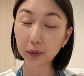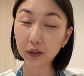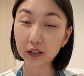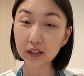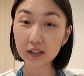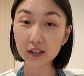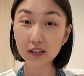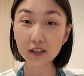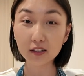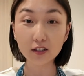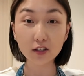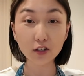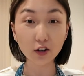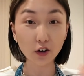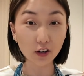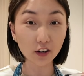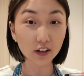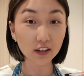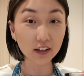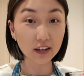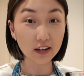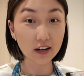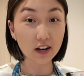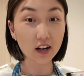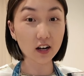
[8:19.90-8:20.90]
plus a
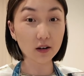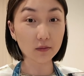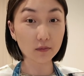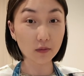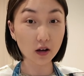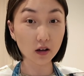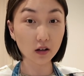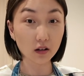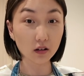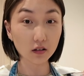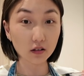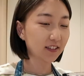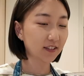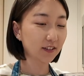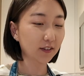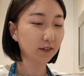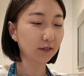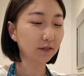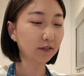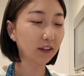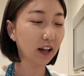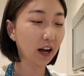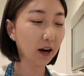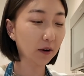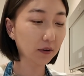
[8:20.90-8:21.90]
dark caramel. So the
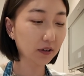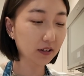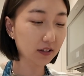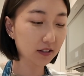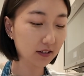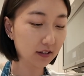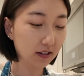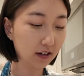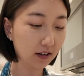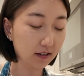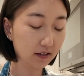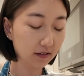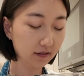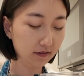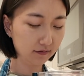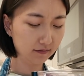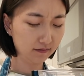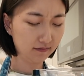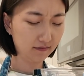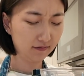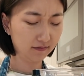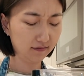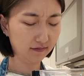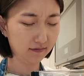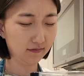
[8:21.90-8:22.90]
flour is done.
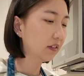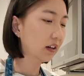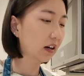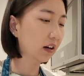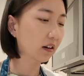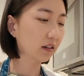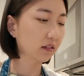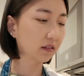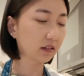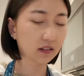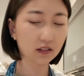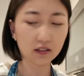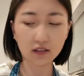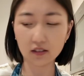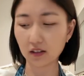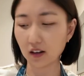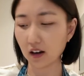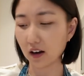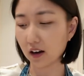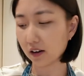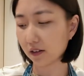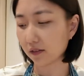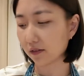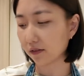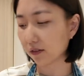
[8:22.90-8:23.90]
Leave that on the
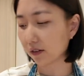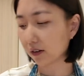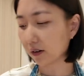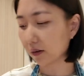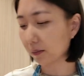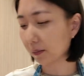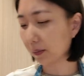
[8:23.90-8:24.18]
side for a